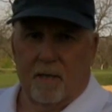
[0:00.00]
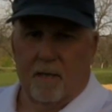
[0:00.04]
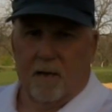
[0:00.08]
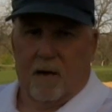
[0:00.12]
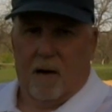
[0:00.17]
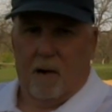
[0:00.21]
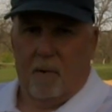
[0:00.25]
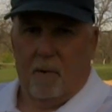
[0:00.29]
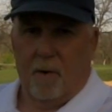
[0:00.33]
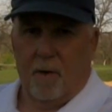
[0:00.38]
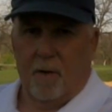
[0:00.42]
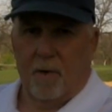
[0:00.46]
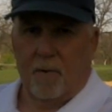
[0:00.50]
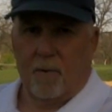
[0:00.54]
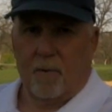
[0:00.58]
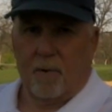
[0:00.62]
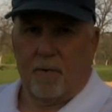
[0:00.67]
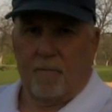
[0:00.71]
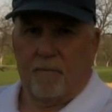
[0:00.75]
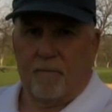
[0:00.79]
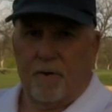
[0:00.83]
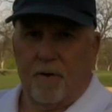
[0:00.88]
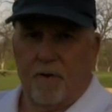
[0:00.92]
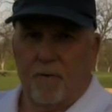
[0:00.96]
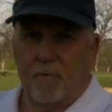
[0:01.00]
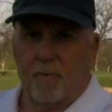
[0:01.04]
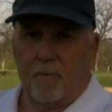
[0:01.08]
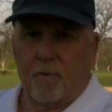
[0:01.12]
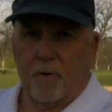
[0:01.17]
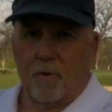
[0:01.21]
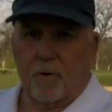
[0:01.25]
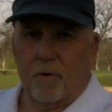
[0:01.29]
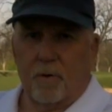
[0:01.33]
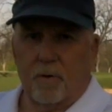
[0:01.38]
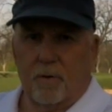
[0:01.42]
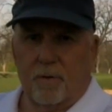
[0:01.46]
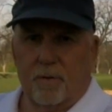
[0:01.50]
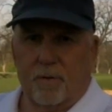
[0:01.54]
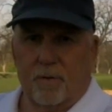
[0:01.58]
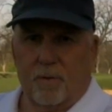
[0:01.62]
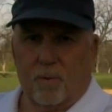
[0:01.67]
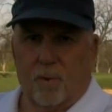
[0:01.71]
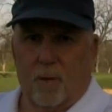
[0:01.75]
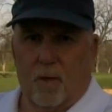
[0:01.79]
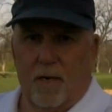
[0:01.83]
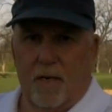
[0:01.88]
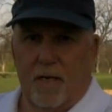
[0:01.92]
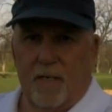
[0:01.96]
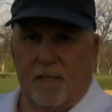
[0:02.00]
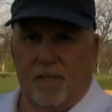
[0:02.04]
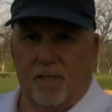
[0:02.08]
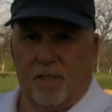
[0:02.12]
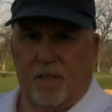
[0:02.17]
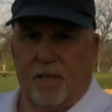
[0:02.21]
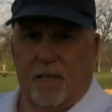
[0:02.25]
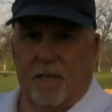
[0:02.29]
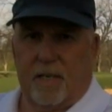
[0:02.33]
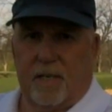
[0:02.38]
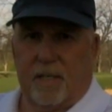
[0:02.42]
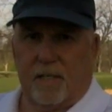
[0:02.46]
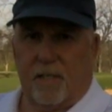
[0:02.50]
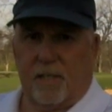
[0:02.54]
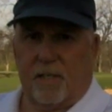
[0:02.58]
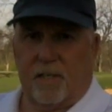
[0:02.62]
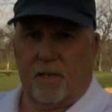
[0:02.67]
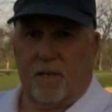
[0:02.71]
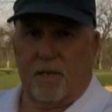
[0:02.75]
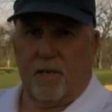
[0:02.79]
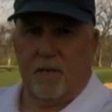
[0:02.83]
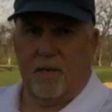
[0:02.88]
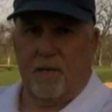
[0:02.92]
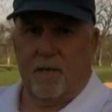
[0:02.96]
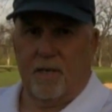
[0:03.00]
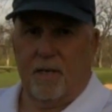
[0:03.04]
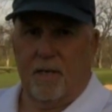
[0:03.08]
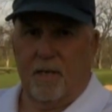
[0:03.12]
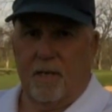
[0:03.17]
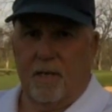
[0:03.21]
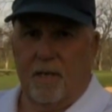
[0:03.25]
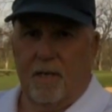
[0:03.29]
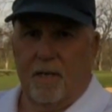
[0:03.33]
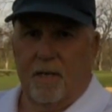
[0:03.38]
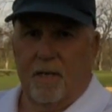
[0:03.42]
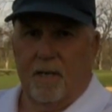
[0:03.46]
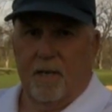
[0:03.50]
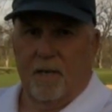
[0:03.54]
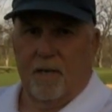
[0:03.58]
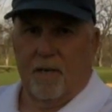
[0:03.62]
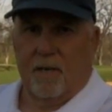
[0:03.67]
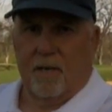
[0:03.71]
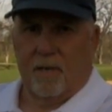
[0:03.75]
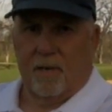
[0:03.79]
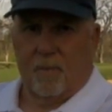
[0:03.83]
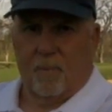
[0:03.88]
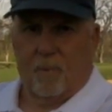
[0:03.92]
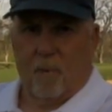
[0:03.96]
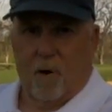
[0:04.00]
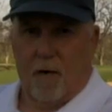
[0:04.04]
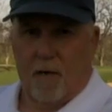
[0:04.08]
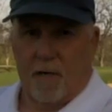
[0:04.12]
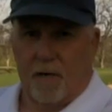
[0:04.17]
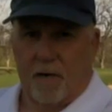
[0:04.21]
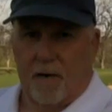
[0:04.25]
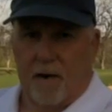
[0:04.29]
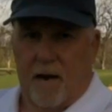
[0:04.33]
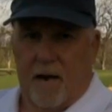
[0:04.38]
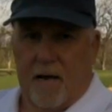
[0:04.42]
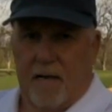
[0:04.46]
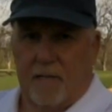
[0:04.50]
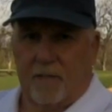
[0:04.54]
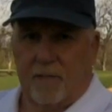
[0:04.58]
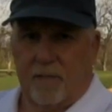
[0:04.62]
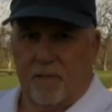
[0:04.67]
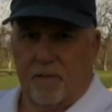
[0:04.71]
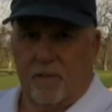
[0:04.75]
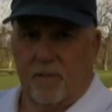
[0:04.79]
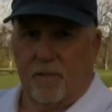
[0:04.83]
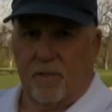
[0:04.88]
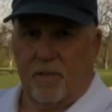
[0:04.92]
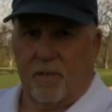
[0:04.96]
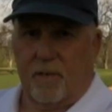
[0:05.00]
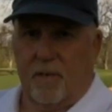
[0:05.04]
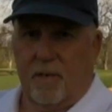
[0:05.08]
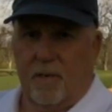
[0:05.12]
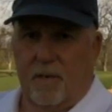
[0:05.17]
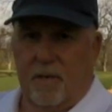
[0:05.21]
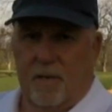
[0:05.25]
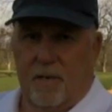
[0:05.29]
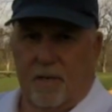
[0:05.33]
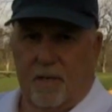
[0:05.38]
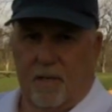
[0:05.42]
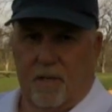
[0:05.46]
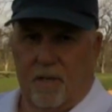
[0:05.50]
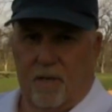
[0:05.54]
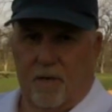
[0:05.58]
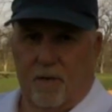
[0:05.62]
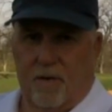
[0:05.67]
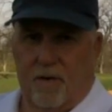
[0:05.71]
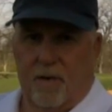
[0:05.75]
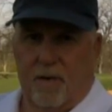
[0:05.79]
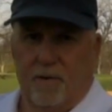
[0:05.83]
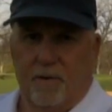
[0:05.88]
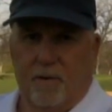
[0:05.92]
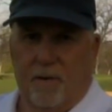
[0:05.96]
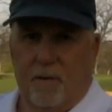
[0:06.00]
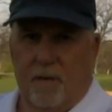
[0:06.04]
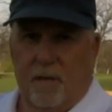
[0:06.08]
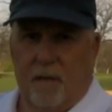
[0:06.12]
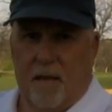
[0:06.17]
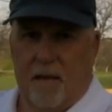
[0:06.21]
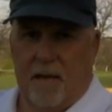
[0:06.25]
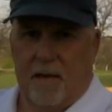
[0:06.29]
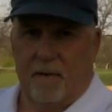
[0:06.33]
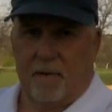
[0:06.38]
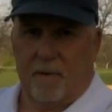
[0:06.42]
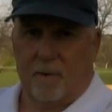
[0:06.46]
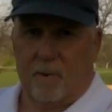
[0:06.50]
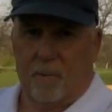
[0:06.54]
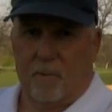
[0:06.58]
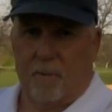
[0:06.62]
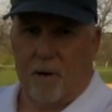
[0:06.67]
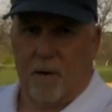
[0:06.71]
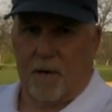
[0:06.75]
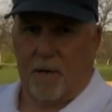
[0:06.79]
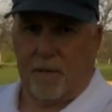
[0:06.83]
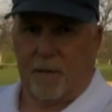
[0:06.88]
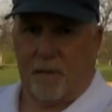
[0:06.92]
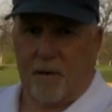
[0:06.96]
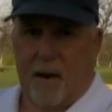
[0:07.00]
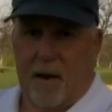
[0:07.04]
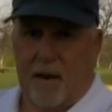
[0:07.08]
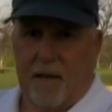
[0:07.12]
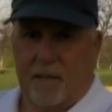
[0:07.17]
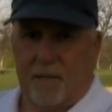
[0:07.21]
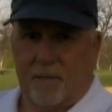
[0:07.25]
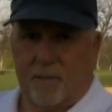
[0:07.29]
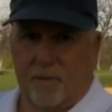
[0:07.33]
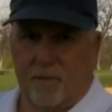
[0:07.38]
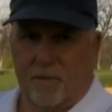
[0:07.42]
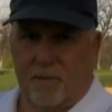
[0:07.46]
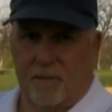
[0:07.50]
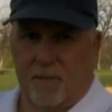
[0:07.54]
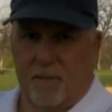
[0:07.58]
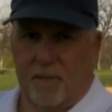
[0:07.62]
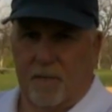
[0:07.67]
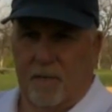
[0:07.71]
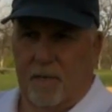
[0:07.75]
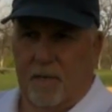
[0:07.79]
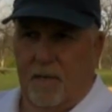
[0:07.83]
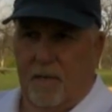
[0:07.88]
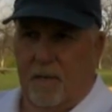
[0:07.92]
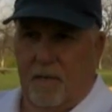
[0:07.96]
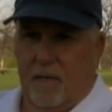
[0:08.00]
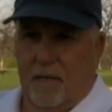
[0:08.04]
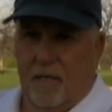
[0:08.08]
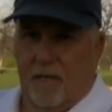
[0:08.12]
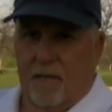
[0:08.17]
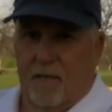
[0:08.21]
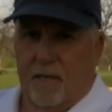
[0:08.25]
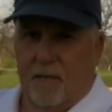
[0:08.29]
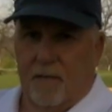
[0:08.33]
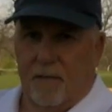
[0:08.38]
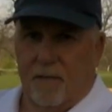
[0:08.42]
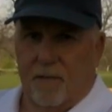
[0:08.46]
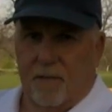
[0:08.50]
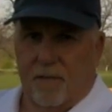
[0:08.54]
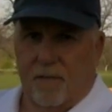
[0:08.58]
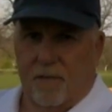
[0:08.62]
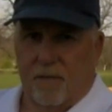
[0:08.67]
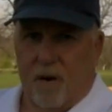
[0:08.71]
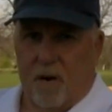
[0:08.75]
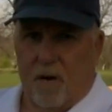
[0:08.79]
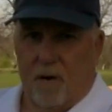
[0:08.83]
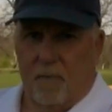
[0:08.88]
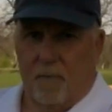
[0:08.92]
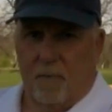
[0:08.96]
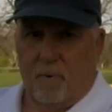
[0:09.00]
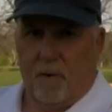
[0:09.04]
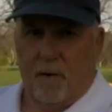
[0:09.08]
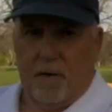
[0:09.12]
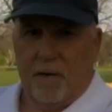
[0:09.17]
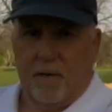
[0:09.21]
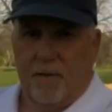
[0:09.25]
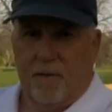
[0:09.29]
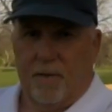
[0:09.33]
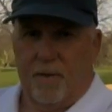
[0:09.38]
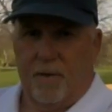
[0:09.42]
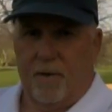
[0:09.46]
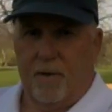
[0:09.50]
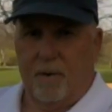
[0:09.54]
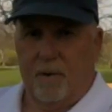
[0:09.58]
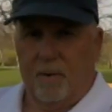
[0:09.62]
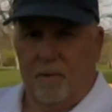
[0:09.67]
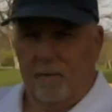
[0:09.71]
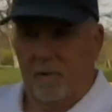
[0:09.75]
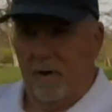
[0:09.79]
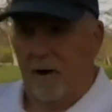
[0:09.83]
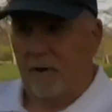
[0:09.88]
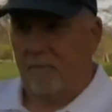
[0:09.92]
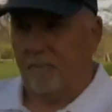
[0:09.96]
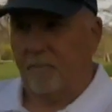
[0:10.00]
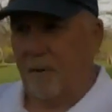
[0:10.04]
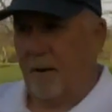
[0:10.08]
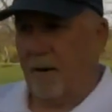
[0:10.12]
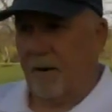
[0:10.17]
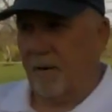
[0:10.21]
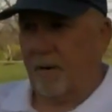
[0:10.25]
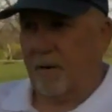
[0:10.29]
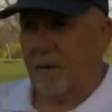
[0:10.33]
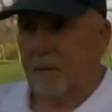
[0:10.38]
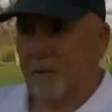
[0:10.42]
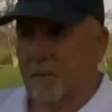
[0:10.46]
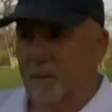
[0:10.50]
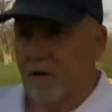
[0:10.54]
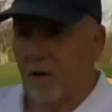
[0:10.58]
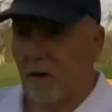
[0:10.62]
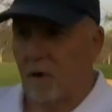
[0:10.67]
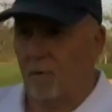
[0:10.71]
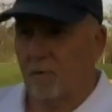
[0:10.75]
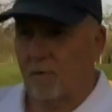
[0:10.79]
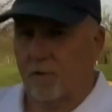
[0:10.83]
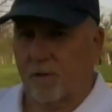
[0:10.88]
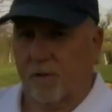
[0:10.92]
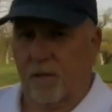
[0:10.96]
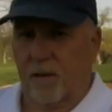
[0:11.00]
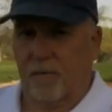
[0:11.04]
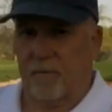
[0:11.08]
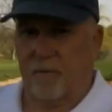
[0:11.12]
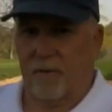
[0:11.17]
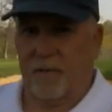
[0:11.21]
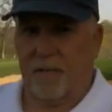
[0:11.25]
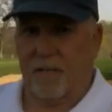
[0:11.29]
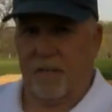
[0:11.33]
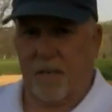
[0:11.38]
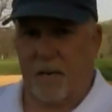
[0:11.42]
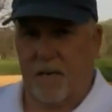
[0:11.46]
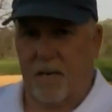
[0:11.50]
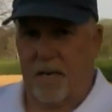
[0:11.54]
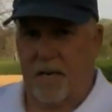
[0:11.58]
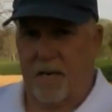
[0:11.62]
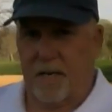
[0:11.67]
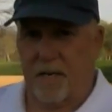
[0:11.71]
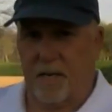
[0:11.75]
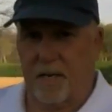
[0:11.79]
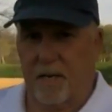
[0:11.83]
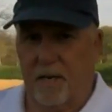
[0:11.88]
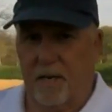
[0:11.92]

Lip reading: I want to review Rules 26, water hazards, including lateral water hazards. To start with, I'm here on hole 17,